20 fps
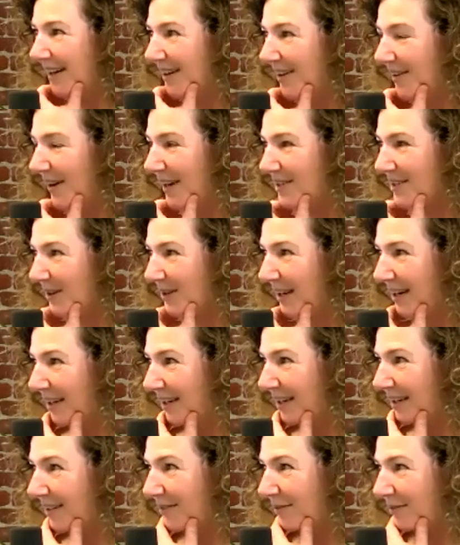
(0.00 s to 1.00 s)

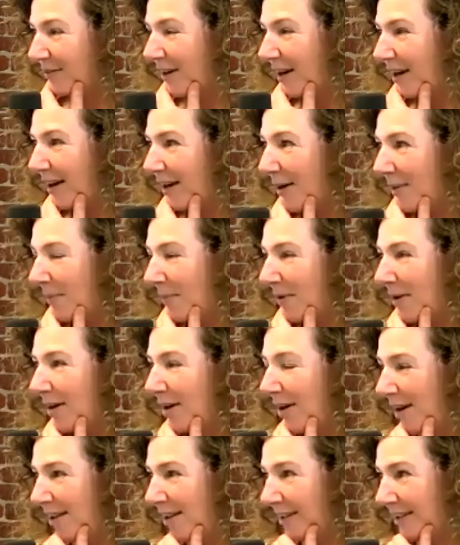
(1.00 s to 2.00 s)
graduated from
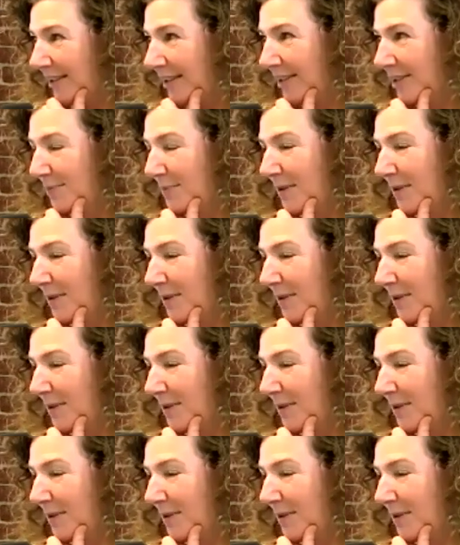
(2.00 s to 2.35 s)
college,